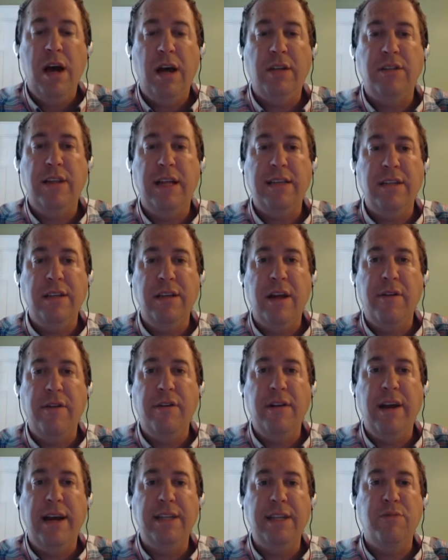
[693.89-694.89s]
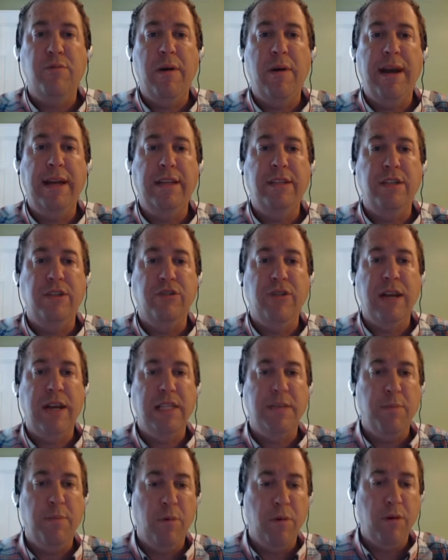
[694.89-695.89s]
So that's another nice way to
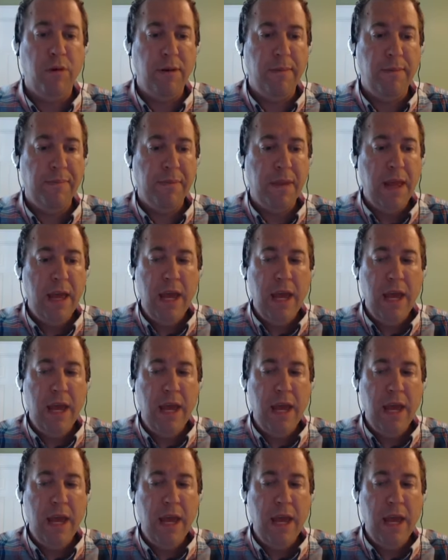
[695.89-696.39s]
transport them.